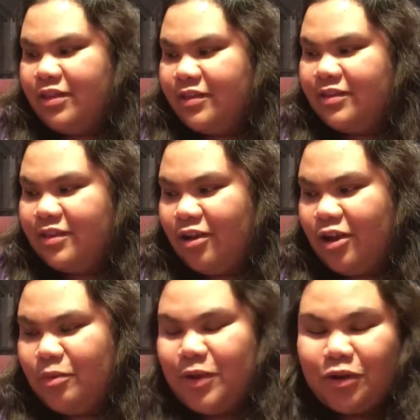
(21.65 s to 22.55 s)
This is not
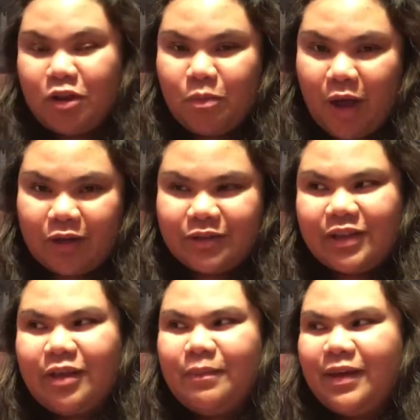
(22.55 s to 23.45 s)
going to be an
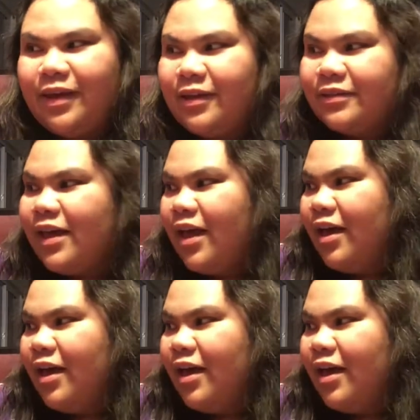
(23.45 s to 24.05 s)
unboxing because,